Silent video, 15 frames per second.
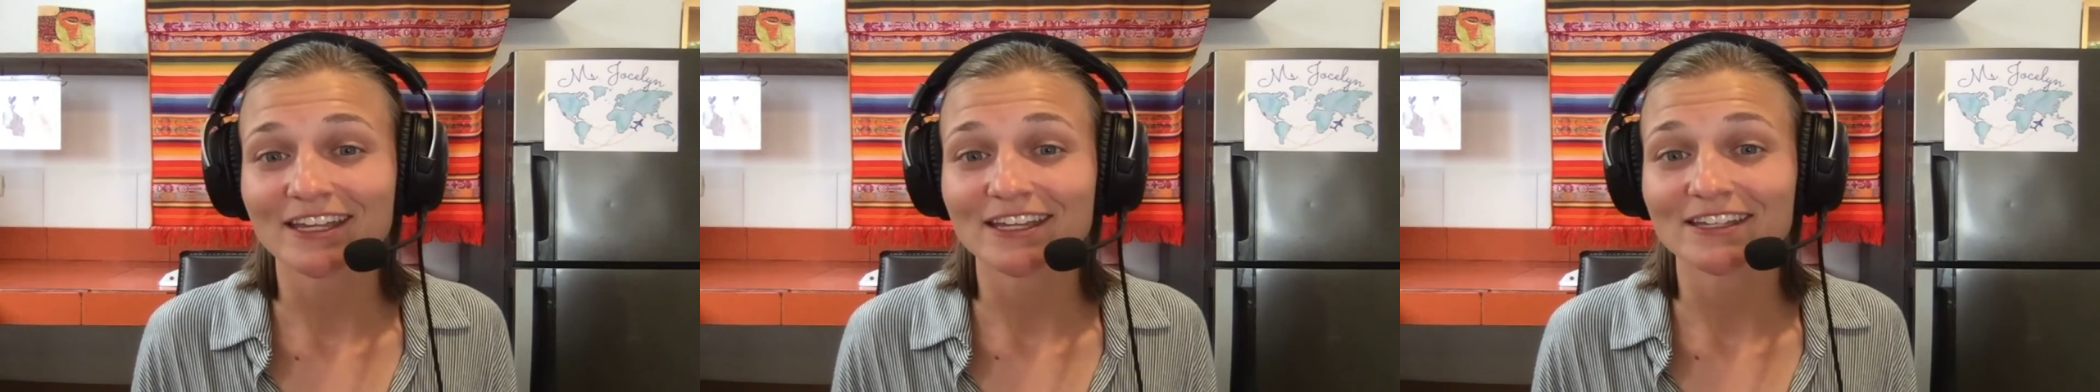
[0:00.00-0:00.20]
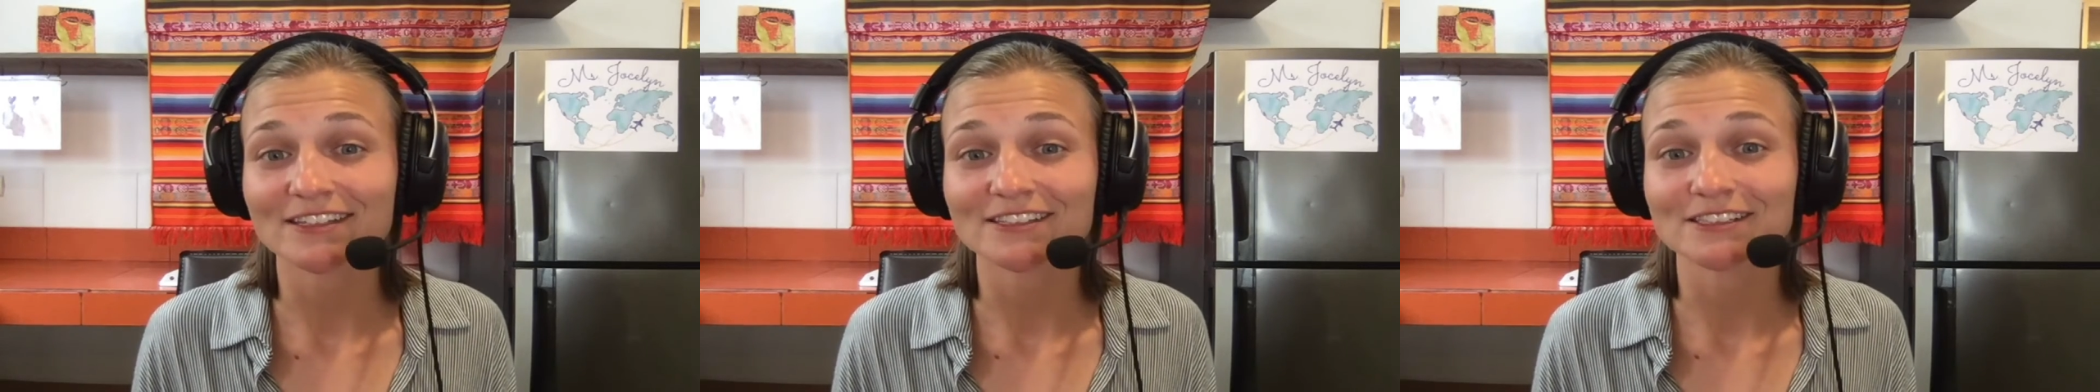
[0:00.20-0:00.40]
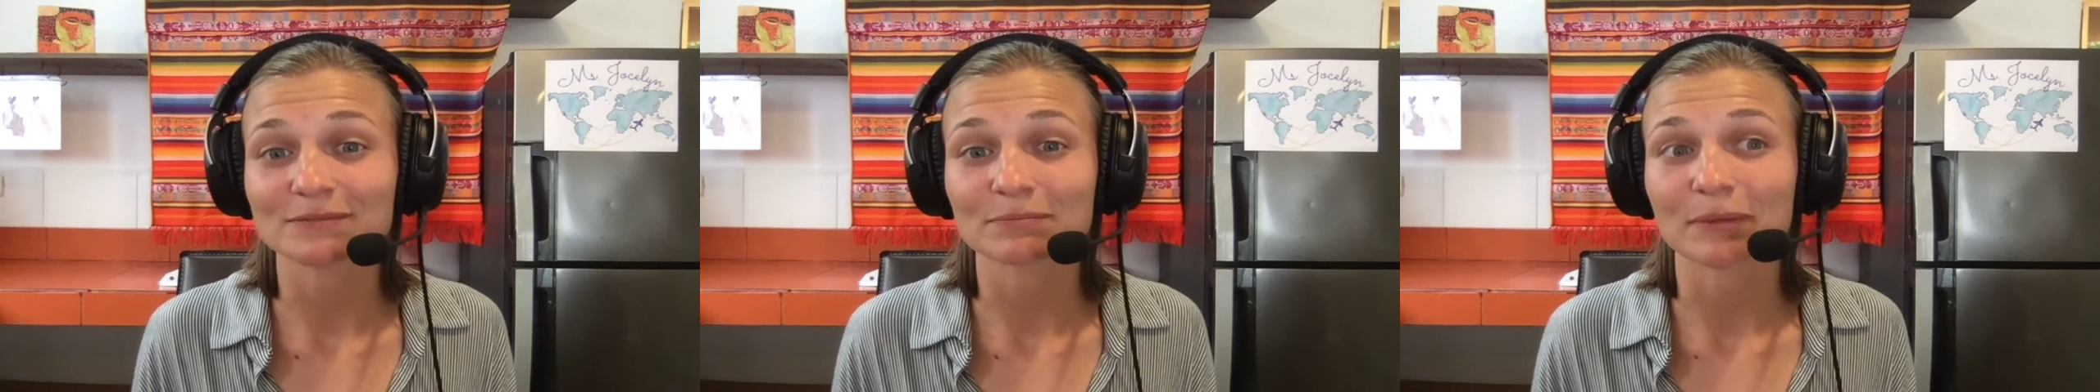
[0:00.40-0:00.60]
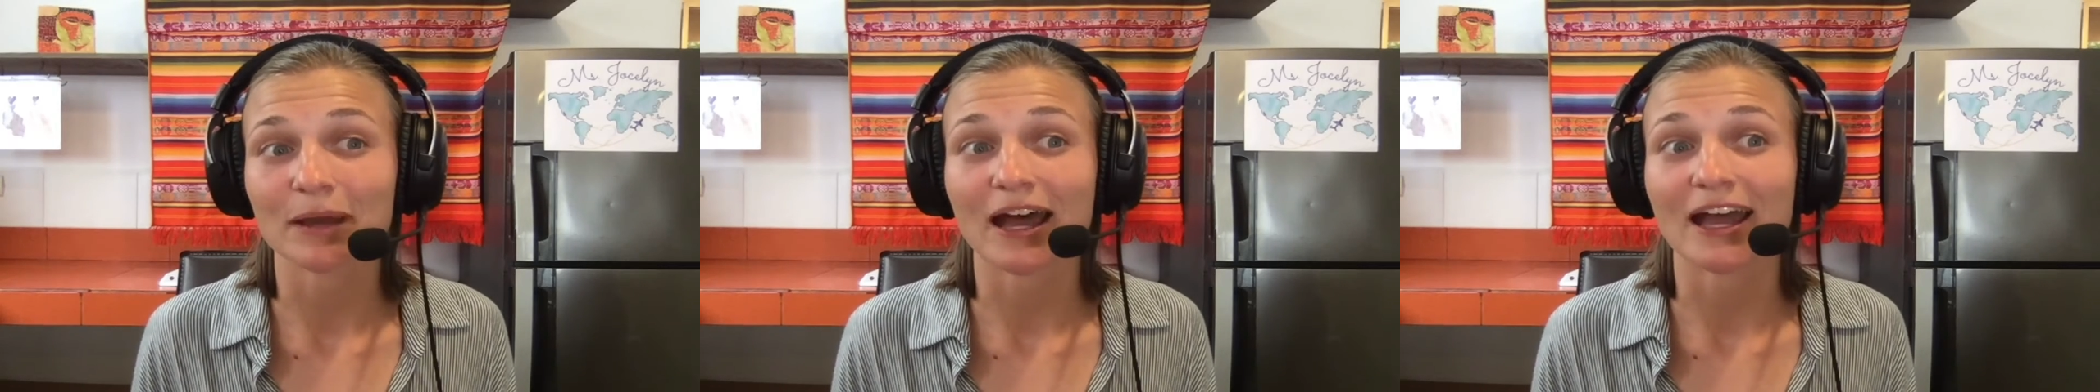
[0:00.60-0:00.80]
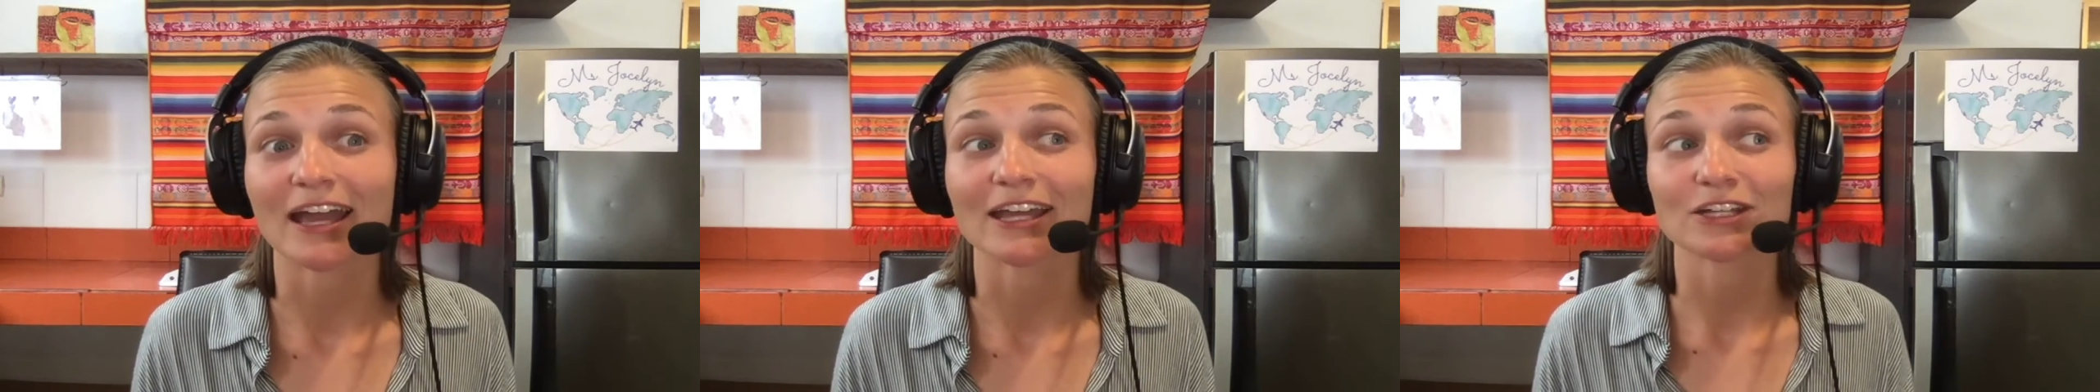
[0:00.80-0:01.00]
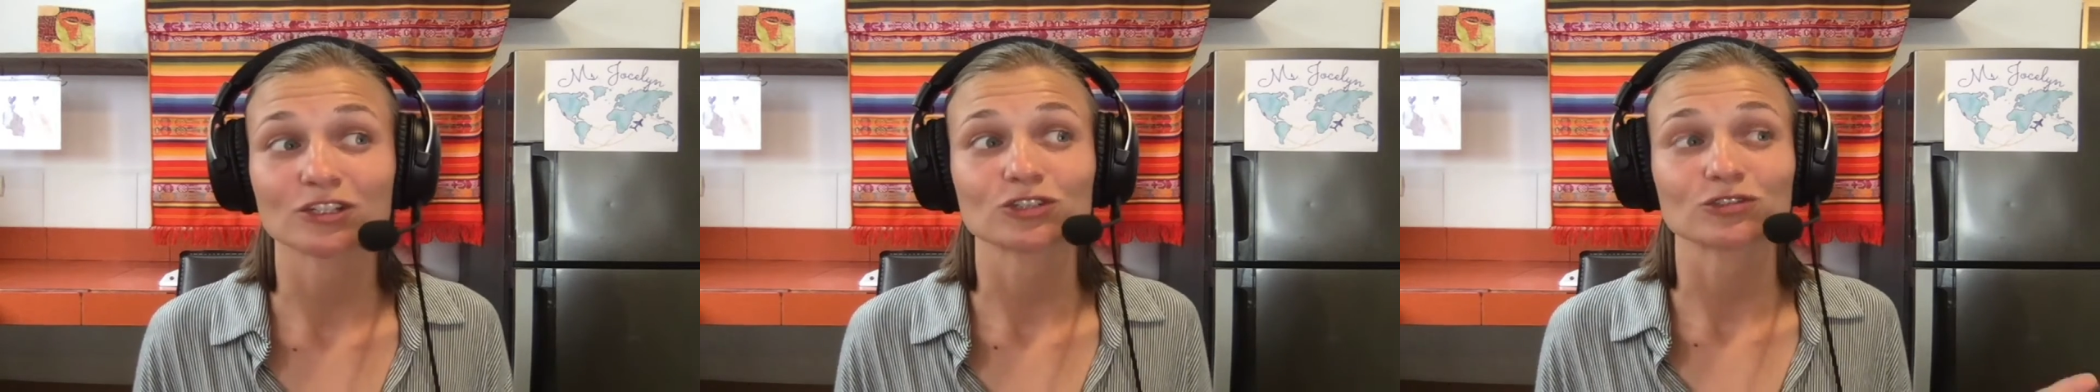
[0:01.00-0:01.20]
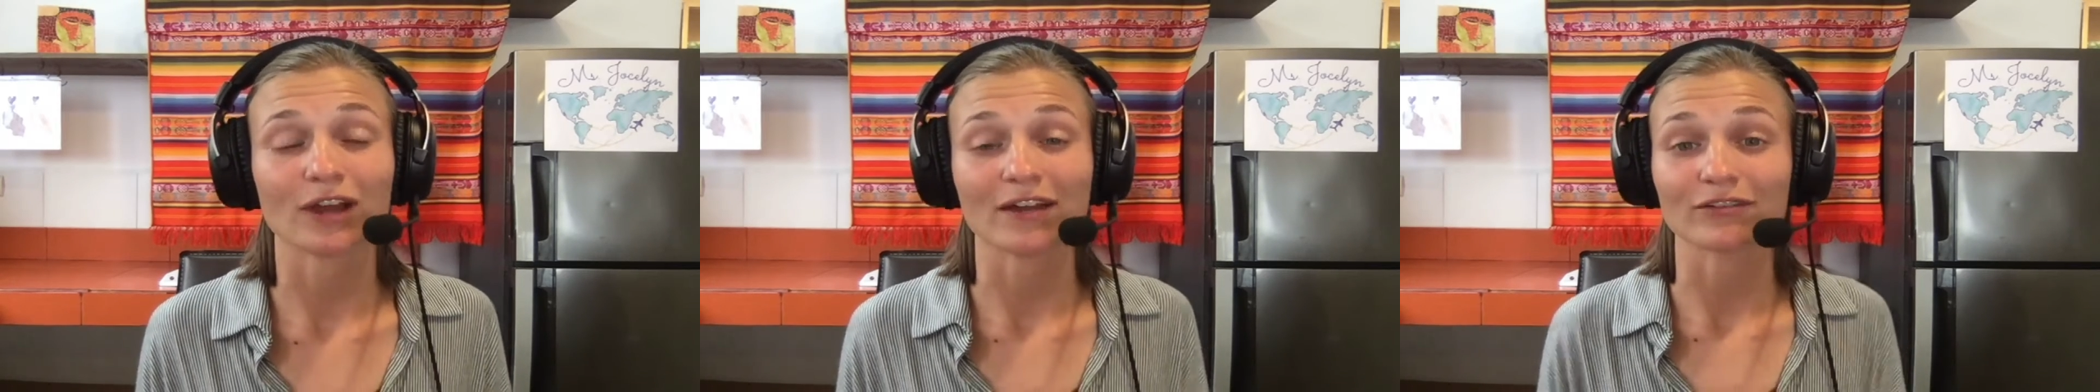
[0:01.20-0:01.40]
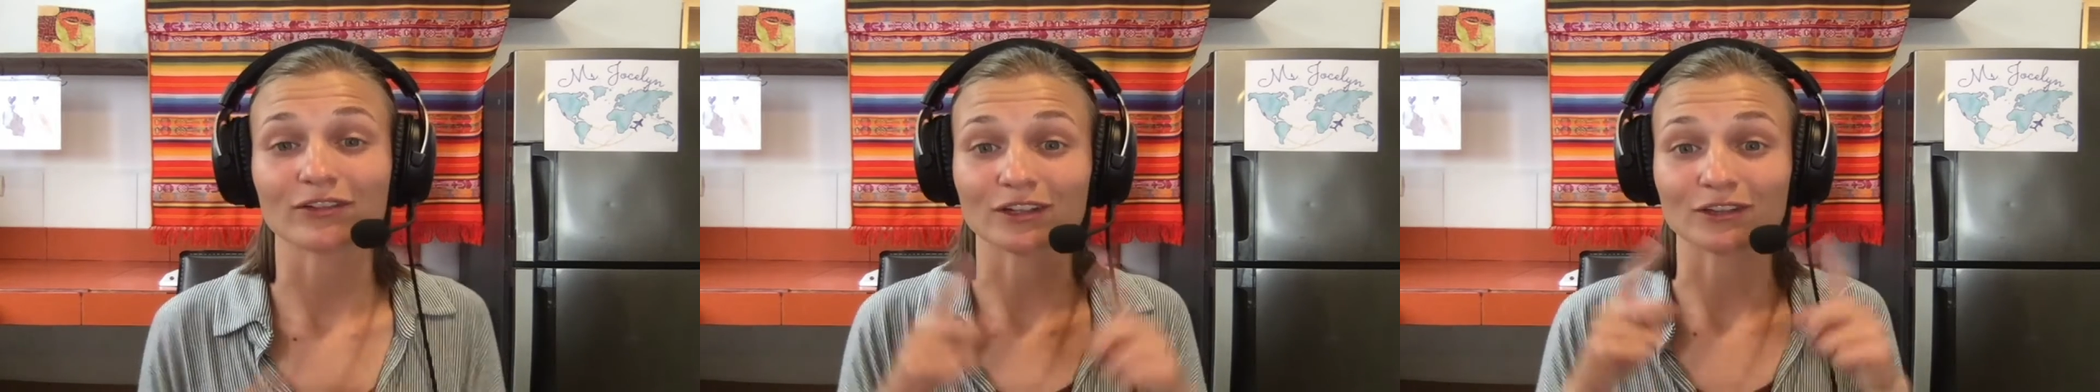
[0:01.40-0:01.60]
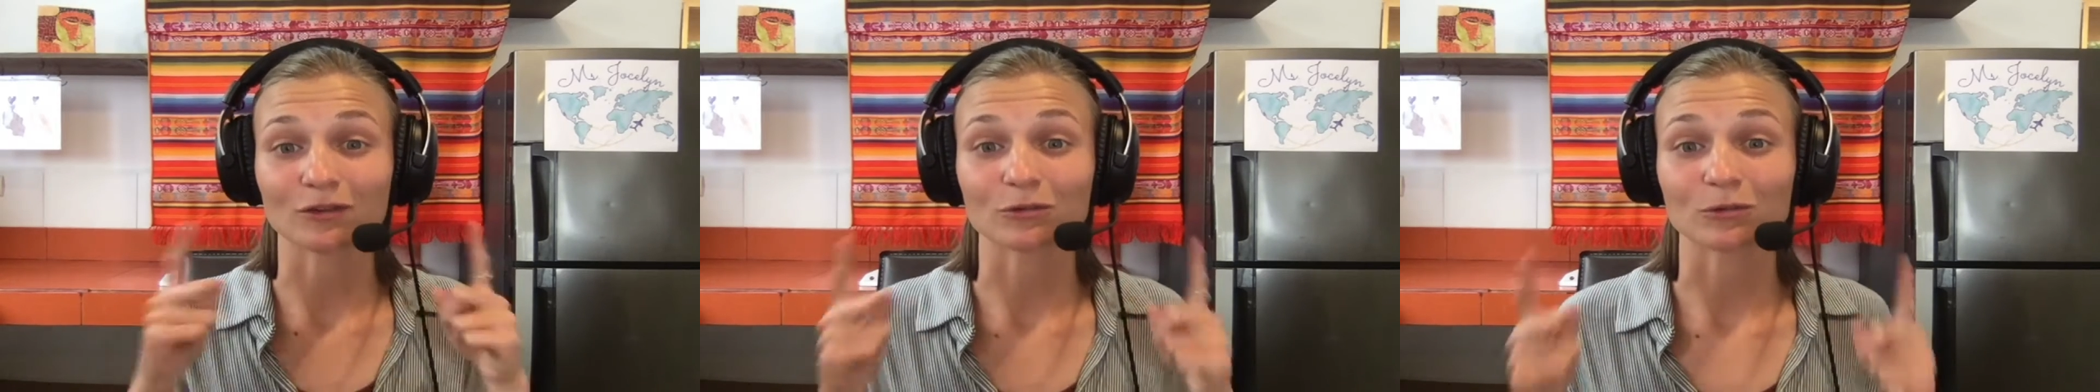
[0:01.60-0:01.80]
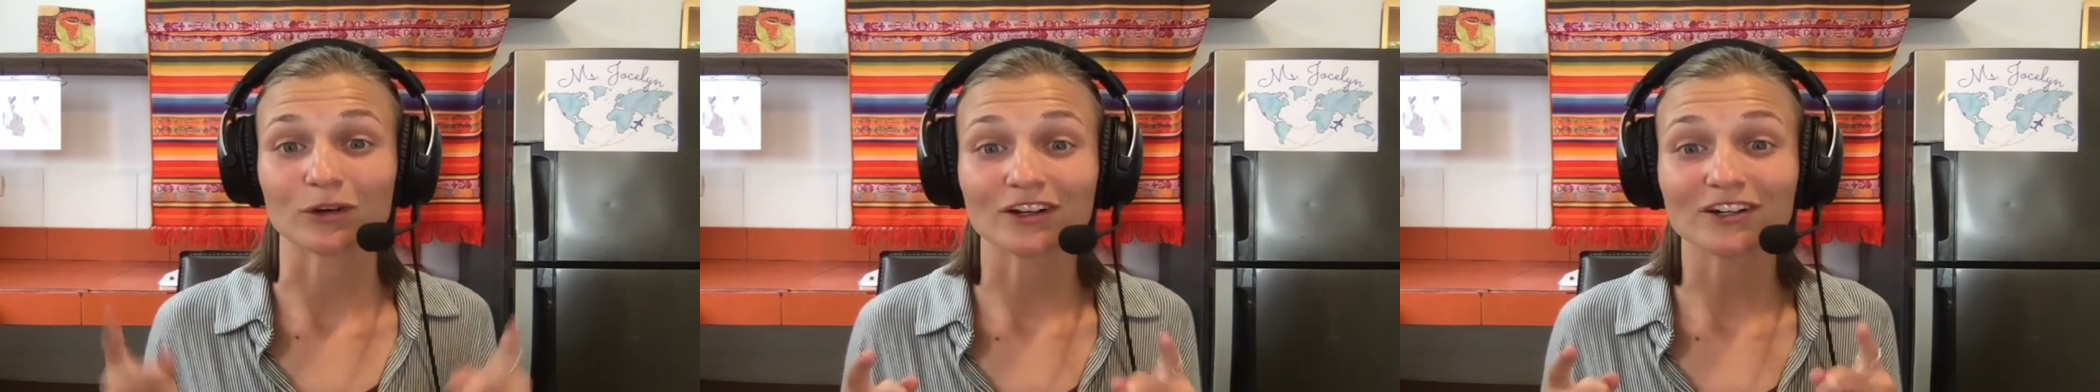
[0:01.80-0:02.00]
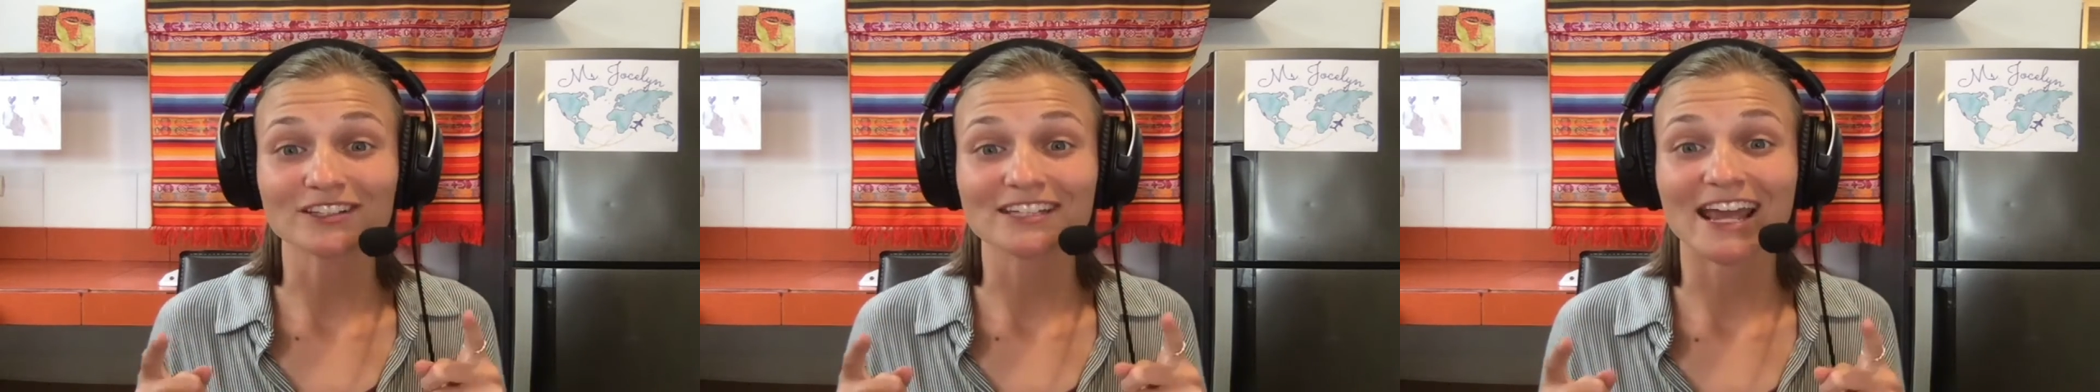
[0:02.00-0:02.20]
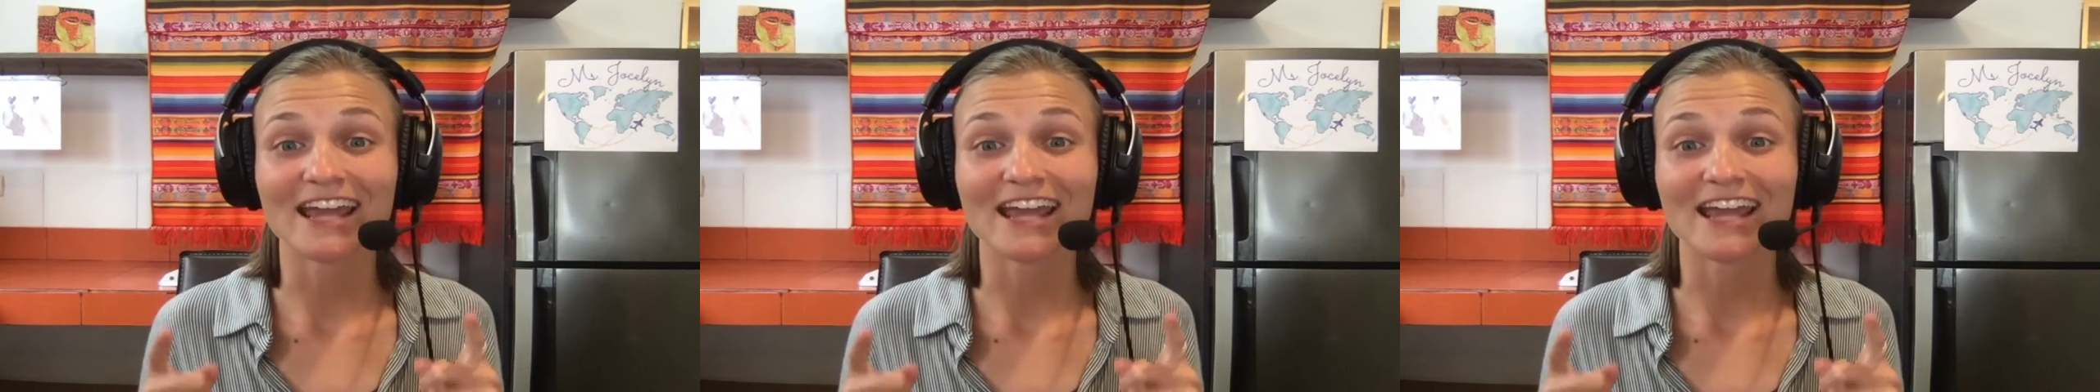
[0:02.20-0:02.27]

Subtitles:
is by traveling the world